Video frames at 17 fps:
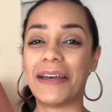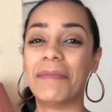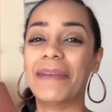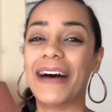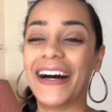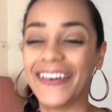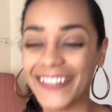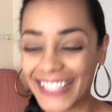
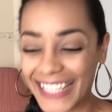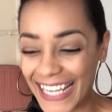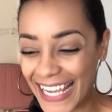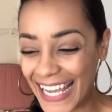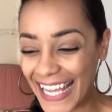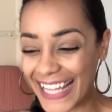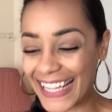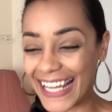amount
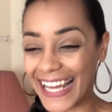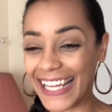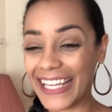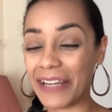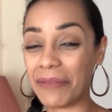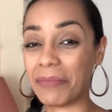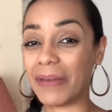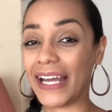that
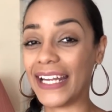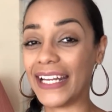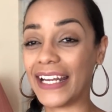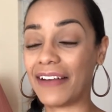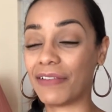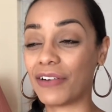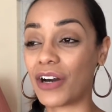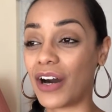it might
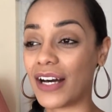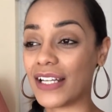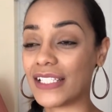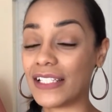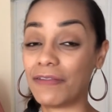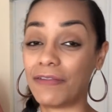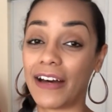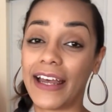have
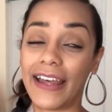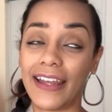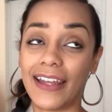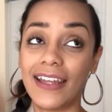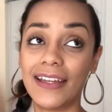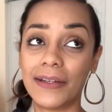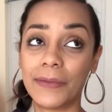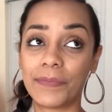cost if I